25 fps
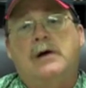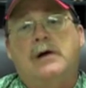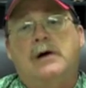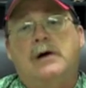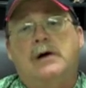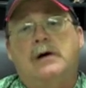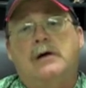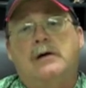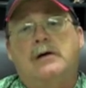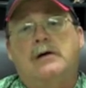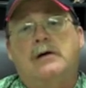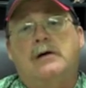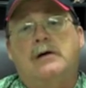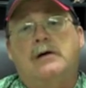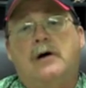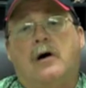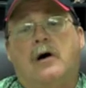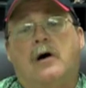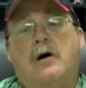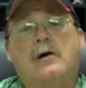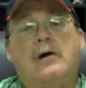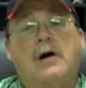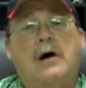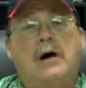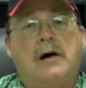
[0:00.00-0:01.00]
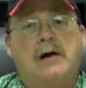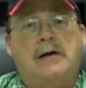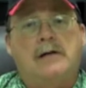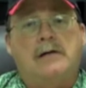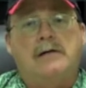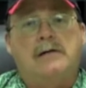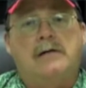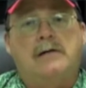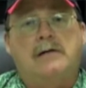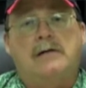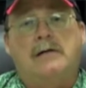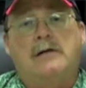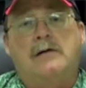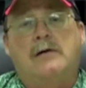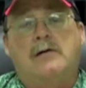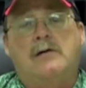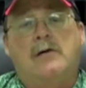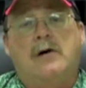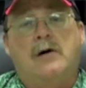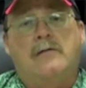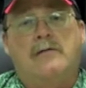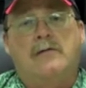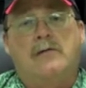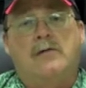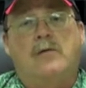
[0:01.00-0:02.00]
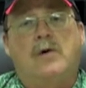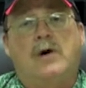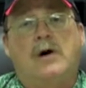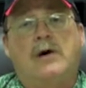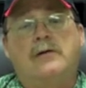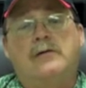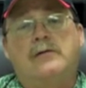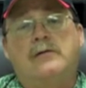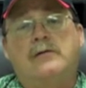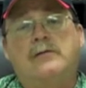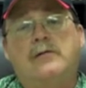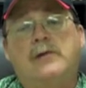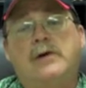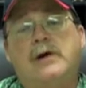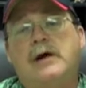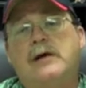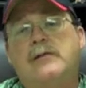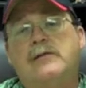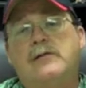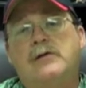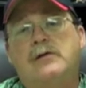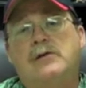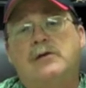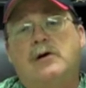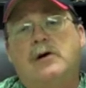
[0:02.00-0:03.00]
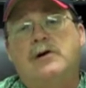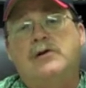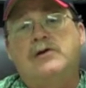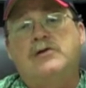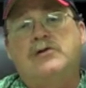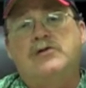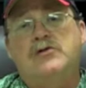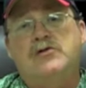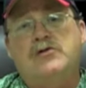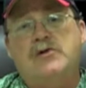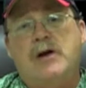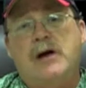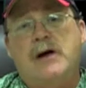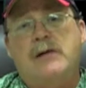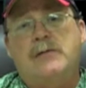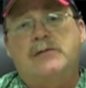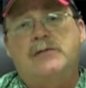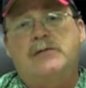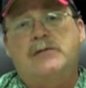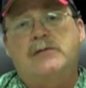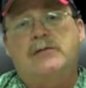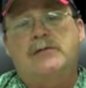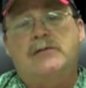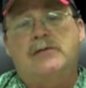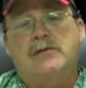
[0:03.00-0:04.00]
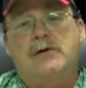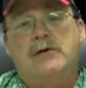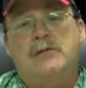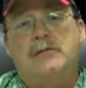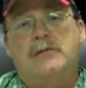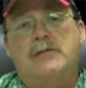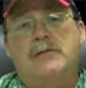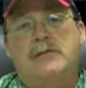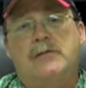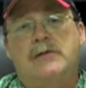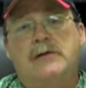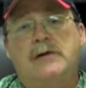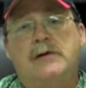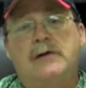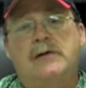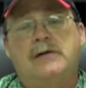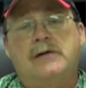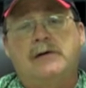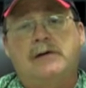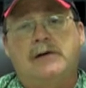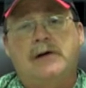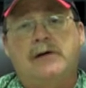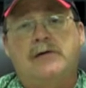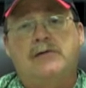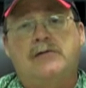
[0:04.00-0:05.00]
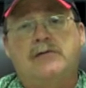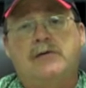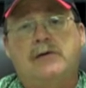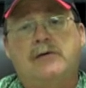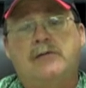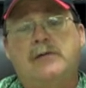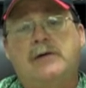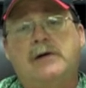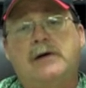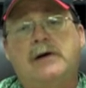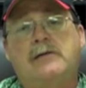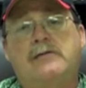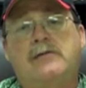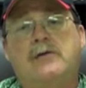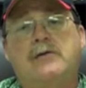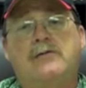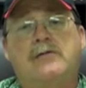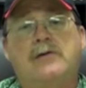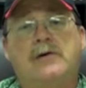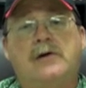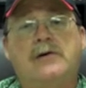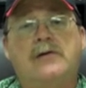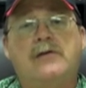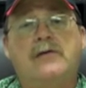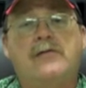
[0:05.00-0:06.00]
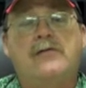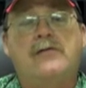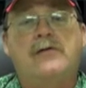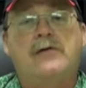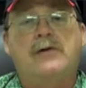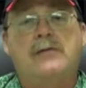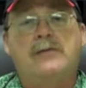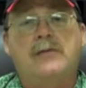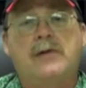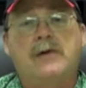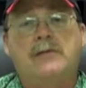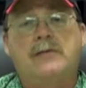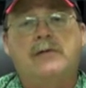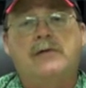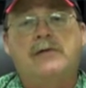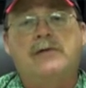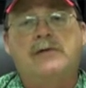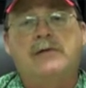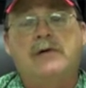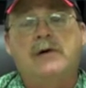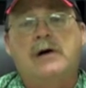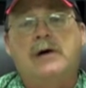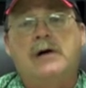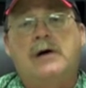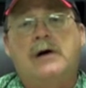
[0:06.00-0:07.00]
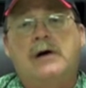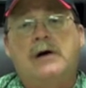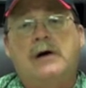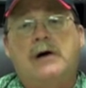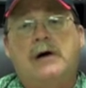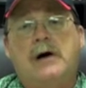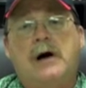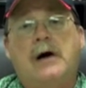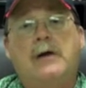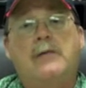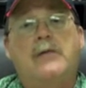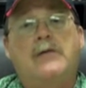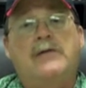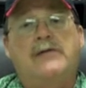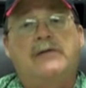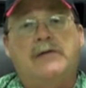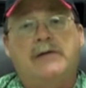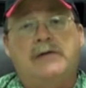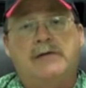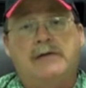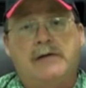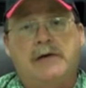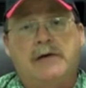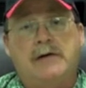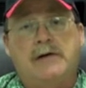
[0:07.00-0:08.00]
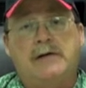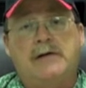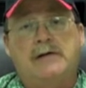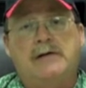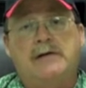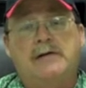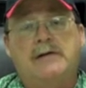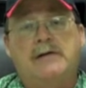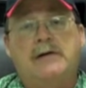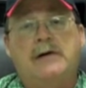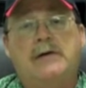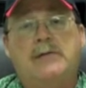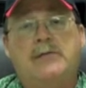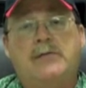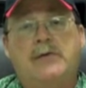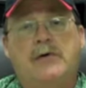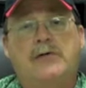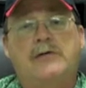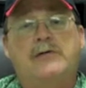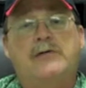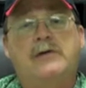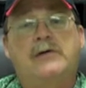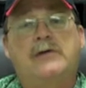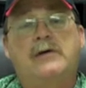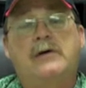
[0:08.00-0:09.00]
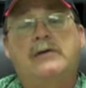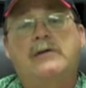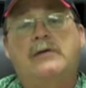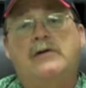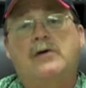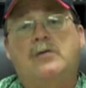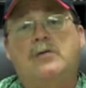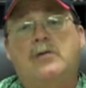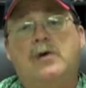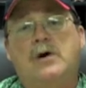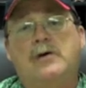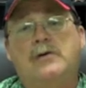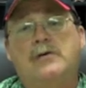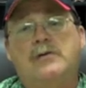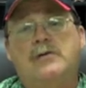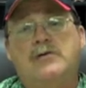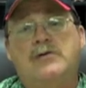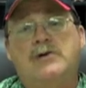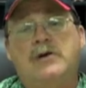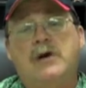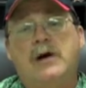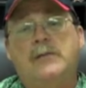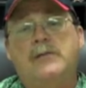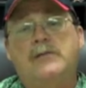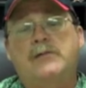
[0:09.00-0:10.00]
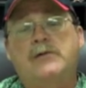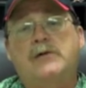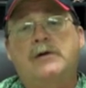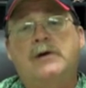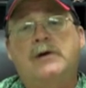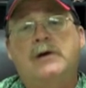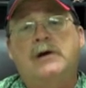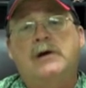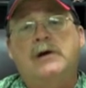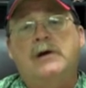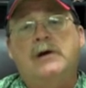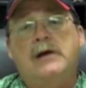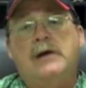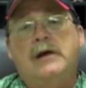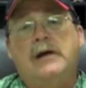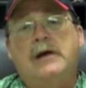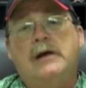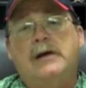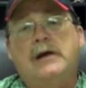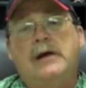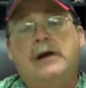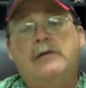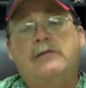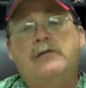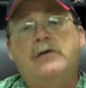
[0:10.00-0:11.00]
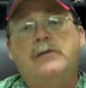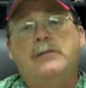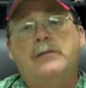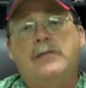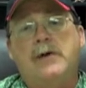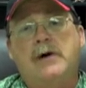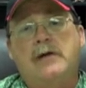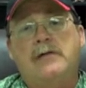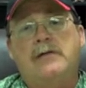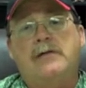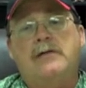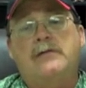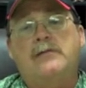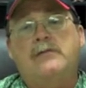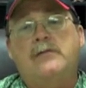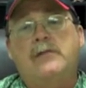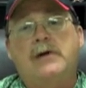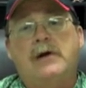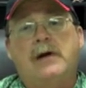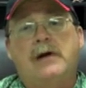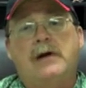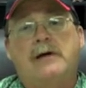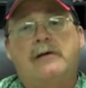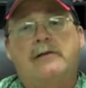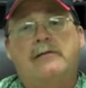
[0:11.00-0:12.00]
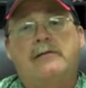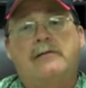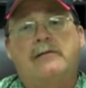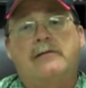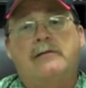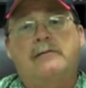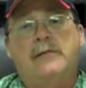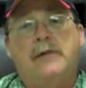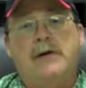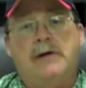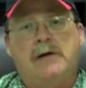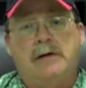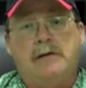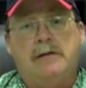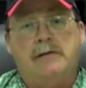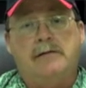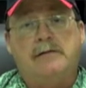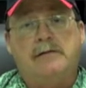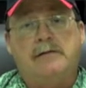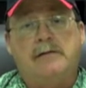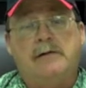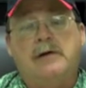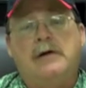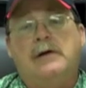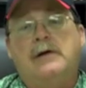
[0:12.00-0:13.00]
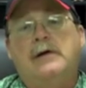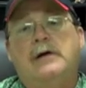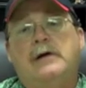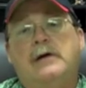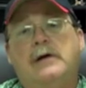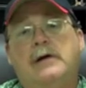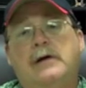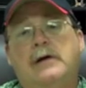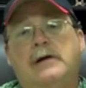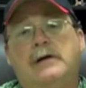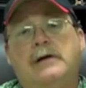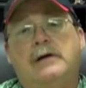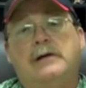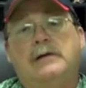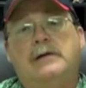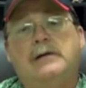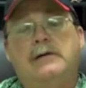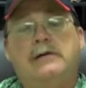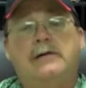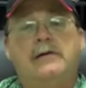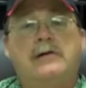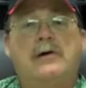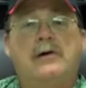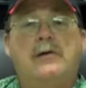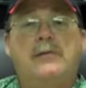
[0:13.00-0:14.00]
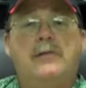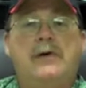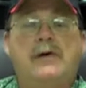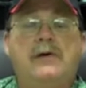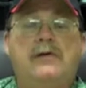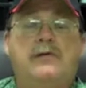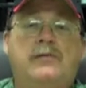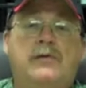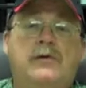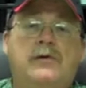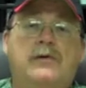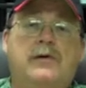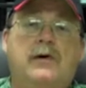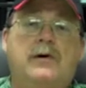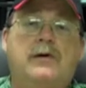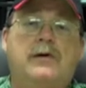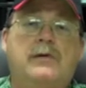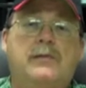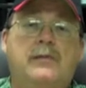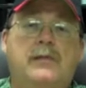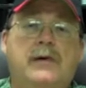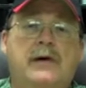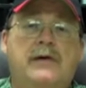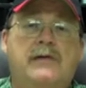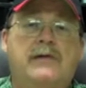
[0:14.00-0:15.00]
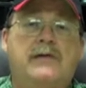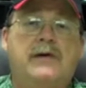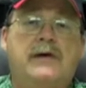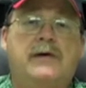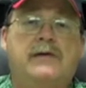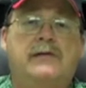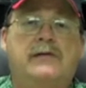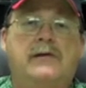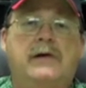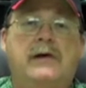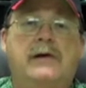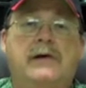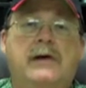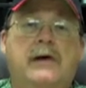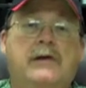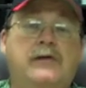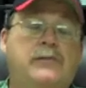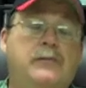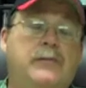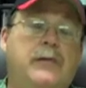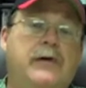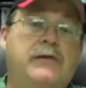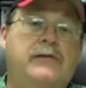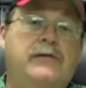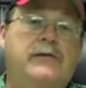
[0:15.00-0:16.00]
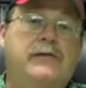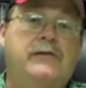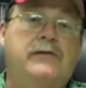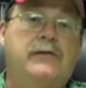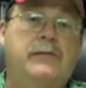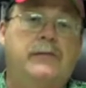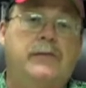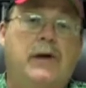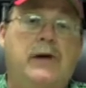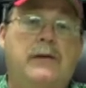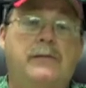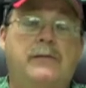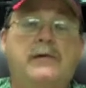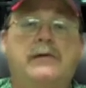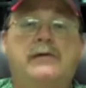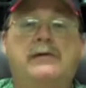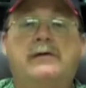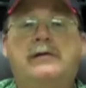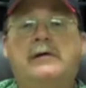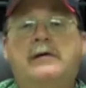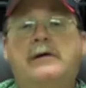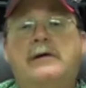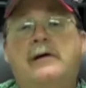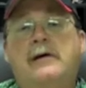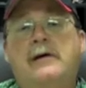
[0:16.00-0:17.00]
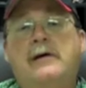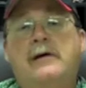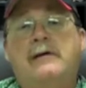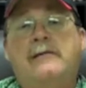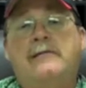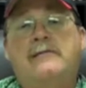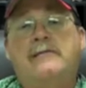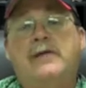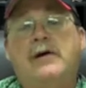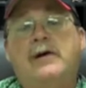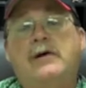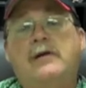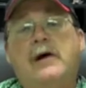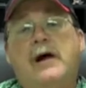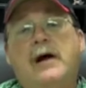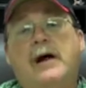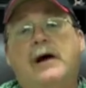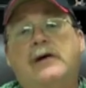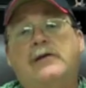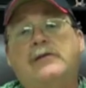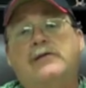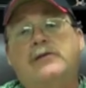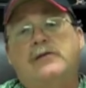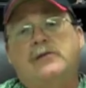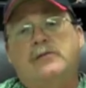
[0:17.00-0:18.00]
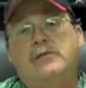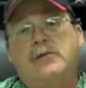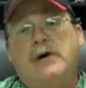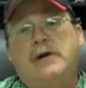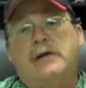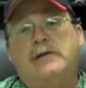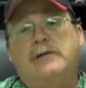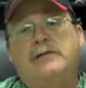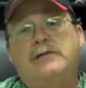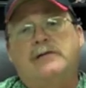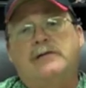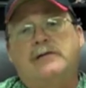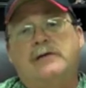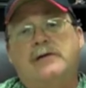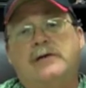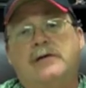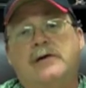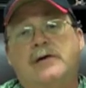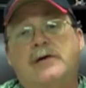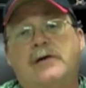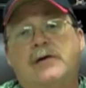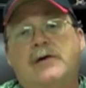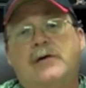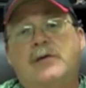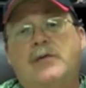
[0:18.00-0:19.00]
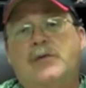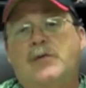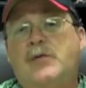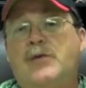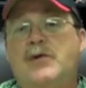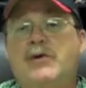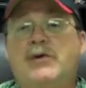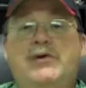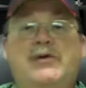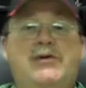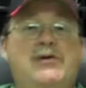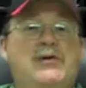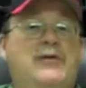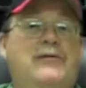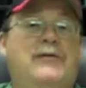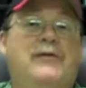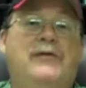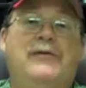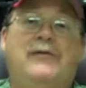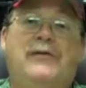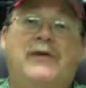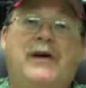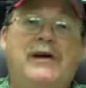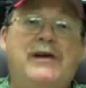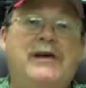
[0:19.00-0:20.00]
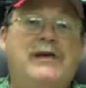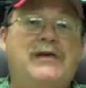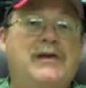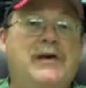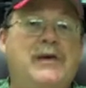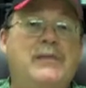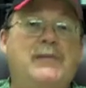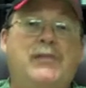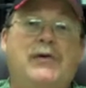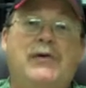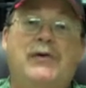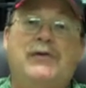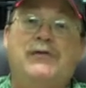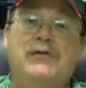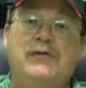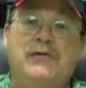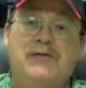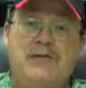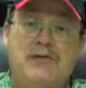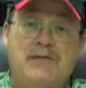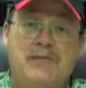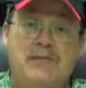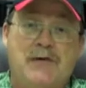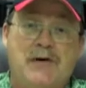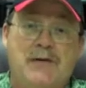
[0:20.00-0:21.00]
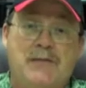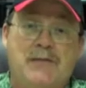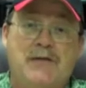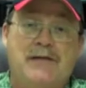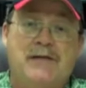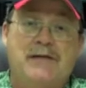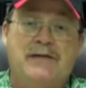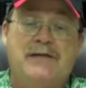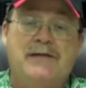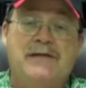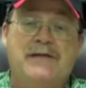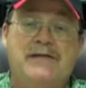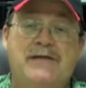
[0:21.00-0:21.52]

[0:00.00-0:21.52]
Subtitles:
Our island of Oahu, we have the largest chapter of NARPM in the country. We have over 130 members. I was the second president of the Oahu chapter. And every month we have meetings. And during our meetings we talk about things like asbestos abatement, fair housing rights. What do you do if you find a dead person in your apartment?